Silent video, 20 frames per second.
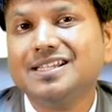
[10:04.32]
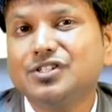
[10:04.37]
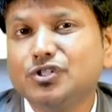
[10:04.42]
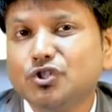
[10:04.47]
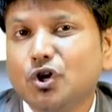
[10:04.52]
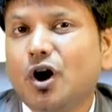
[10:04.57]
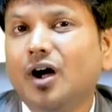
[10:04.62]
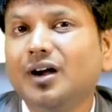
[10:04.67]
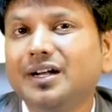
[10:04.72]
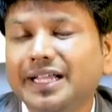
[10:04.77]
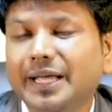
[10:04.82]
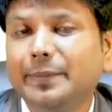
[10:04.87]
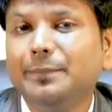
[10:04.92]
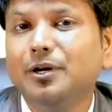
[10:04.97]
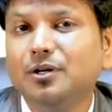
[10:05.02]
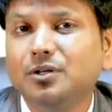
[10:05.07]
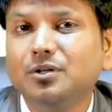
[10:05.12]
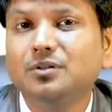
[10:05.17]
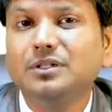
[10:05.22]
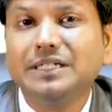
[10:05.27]
is not
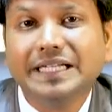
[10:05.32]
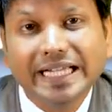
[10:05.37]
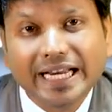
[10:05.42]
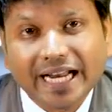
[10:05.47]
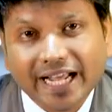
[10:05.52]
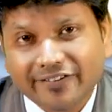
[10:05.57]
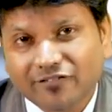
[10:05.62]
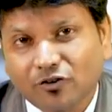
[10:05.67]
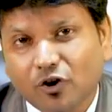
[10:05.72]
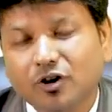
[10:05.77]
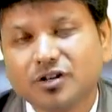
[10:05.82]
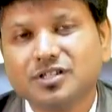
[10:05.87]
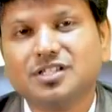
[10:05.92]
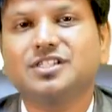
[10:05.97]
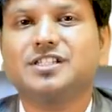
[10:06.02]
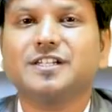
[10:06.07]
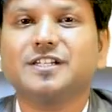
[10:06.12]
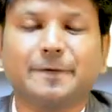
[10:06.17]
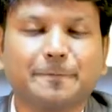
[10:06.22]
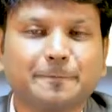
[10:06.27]
able to derive
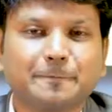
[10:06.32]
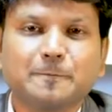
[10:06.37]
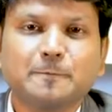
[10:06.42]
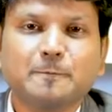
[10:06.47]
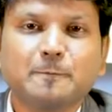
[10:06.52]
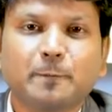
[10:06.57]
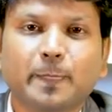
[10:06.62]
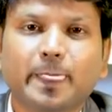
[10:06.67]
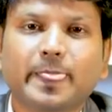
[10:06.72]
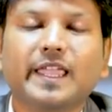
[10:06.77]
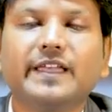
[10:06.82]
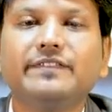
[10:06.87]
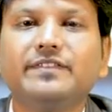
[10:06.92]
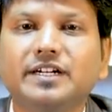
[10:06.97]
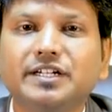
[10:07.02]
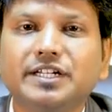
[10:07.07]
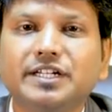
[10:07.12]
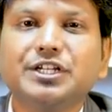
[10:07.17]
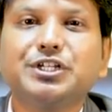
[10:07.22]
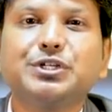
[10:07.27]
oxygen, if
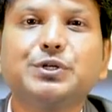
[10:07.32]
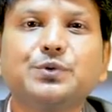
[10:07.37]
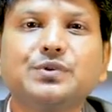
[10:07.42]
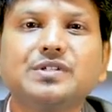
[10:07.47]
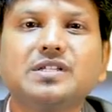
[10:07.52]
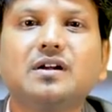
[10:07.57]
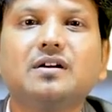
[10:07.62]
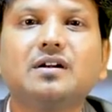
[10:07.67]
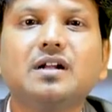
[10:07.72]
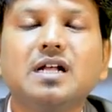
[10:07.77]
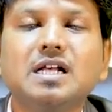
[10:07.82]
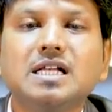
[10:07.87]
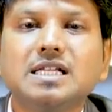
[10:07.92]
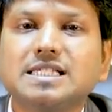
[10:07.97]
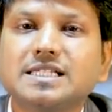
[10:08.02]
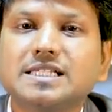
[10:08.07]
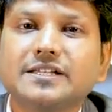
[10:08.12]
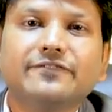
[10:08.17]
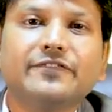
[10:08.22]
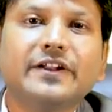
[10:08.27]
the tissues are
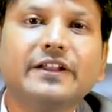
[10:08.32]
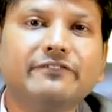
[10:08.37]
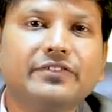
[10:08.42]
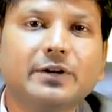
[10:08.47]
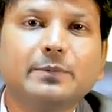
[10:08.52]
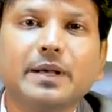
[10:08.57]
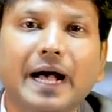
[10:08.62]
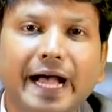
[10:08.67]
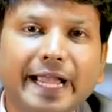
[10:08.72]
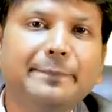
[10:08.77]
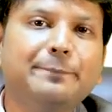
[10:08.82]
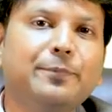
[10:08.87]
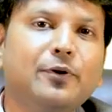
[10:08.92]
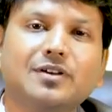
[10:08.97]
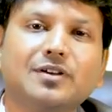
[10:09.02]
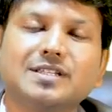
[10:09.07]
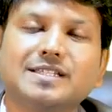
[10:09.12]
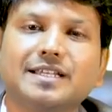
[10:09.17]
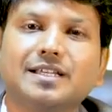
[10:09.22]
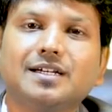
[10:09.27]
suffering from
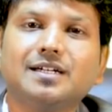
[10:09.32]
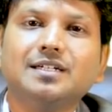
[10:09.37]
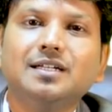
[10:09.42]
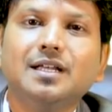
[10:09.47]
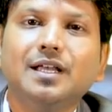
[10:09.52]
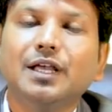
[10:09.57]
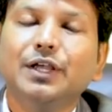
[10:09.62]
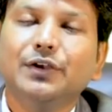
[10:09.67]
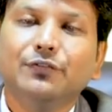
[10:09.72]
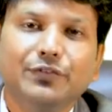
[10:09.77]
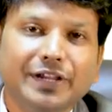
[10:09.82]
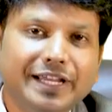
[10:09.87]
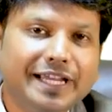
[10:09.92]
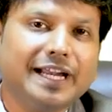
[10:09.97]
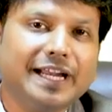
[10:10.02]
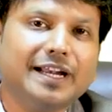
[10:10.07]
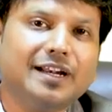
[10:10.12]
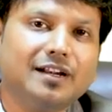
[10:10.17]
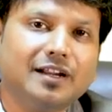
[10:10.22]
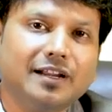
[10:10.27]
hypoxia, we
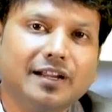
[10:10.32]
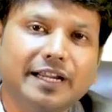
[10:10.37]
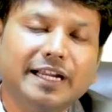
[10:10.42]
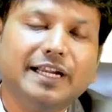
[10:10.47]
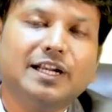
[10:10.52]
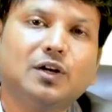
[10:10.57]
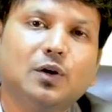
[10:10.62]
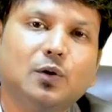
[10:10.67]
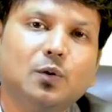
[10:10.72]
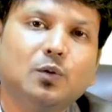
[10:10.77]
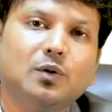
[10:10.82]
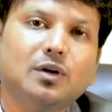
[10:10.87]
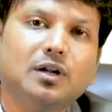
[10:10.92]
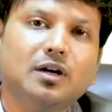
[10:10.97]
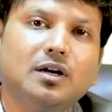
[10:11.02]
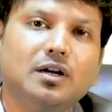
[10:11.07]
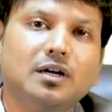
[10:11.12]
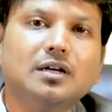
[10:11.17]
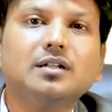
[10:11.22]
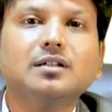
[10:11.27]
can
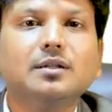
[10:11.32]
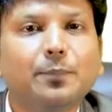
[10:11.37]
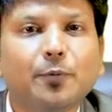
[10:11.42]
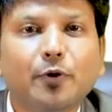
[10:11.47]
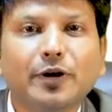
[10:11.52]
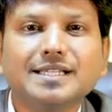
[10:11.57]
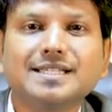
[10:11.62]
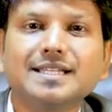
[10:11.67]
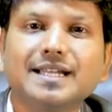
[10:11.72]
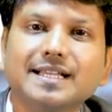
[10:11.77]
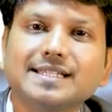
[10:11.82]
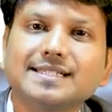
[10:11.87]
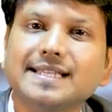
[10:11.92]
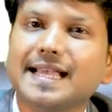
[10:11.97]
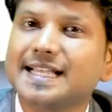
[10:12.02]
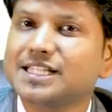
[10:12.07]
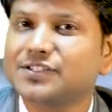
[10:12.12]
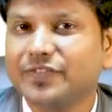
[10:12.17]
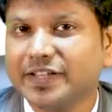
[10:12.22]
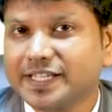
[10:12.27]
include the poison as
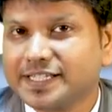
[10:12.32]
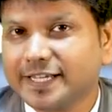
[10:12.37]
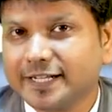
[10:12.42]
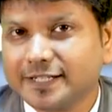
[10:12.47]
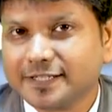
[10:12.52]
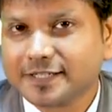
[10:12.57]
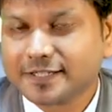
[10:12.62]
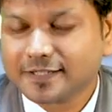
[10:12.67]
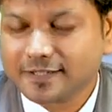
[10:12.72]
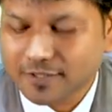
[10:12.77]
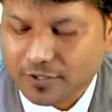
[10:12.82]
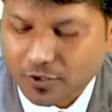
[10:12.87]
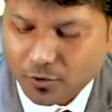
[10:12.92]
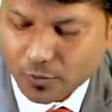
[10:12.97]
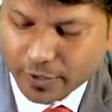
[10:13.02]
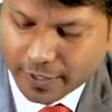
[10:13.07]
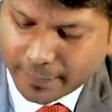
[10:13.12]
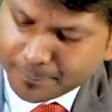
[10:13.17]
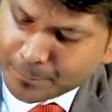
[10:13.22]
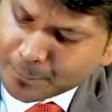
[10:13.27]
asphyxiants.
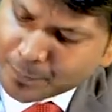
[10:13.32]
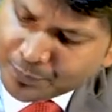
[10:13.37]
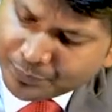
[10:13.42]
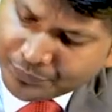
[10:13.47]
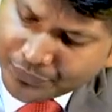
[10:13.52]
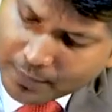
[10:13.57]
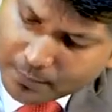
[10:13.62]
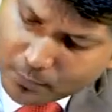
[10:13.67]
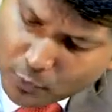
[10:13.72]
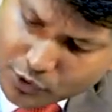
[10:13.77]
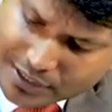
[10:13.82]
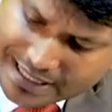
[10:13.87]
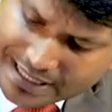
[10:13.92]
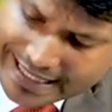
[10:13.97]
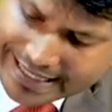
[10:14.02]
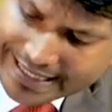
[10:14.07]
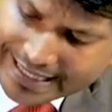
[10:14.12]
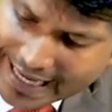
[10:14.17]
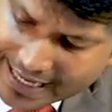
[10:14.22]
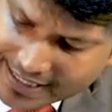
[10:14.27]
Okay,
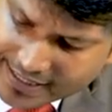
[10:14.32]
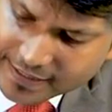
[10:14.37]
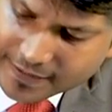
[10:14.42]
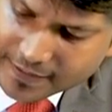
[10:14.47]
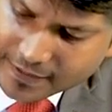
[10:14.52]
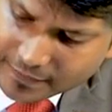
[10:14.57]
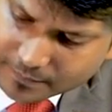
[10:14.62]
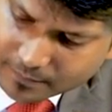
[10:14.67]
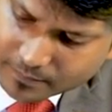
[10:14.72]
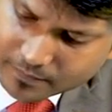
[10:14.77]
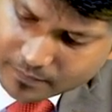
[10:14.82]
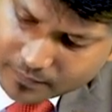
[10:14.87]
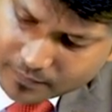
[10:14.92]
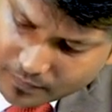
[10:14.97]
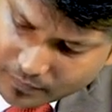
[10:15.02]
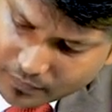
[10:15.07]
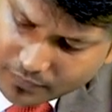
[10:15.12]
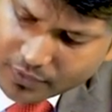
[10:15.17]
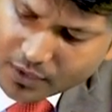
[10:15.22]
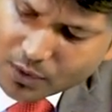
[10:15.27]
mostly gases.
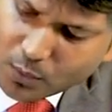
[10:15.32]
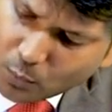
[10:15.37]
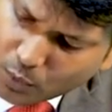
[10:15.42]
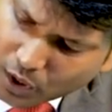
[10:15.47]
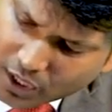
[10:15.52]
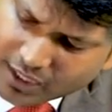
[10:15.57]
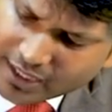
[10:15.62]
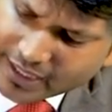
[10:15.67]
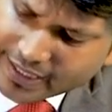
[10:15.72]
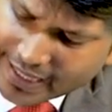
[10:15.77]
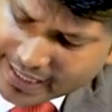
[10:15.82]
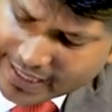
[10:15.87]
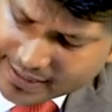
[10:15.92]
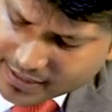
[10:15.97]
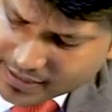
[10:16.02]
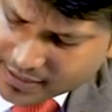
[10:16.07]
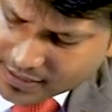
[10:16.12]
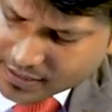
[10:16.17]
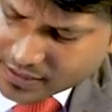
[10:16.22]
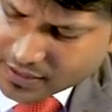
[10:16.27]
What are the
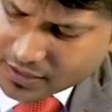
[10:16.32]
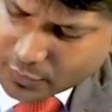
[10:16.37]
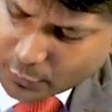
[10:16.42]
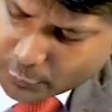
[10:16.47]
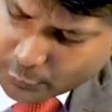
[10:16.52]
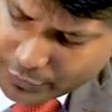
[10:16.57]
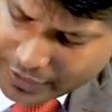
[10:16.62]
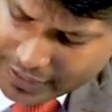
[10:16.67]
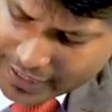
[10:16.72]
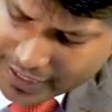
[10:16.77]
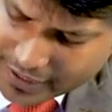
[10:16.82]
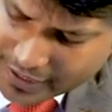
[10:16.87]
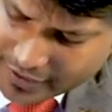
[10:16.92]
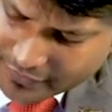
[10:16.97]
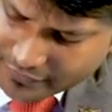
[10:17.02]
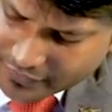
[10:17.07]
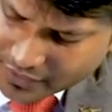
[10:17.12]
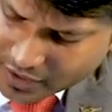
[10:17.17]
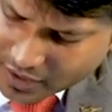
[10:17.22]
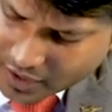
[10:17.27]
gases? We
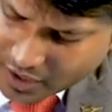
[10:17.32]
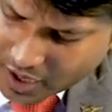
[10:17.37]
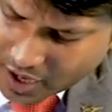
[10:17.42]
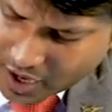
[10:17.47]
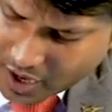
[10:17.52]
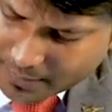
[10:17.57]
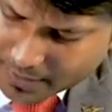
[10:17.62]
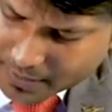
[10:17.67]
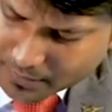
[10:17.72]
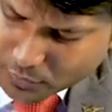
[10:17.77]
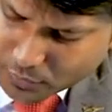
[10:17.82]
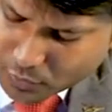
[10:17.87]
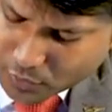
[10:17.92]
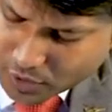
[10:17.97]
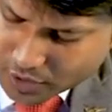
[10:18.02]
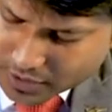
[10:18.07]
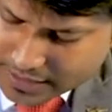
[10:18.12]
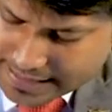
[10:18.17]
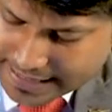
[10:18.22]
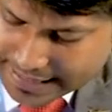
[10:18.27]
have carbon
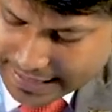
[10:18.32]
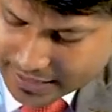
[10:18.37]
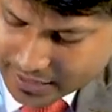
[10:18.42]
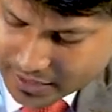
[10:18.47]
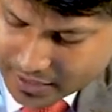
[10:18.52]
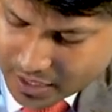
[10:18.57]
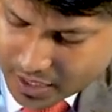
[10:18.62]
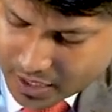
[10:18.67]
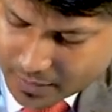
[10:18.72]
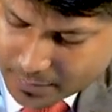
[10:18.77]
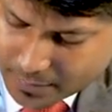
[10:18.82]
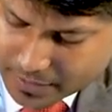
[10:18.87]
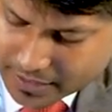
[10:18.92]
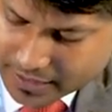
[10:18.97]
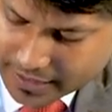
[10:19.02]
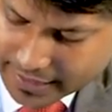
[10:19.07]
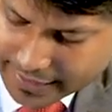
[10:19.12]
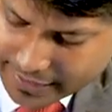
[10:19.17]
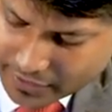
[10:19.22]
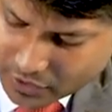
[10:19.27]
monoxide,
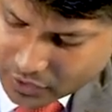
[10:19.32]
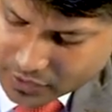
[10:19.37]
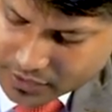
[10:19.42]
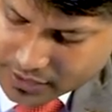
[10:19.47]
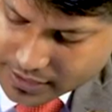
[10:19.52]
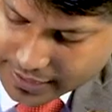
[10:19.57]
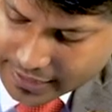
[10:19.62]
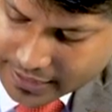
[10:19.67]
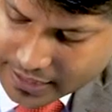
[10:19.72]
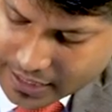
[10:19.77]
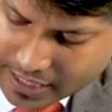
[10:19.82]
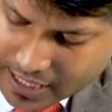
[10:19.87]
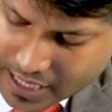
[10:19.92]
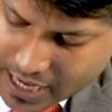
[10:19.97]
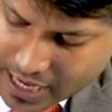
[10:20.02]
carbon dioxide,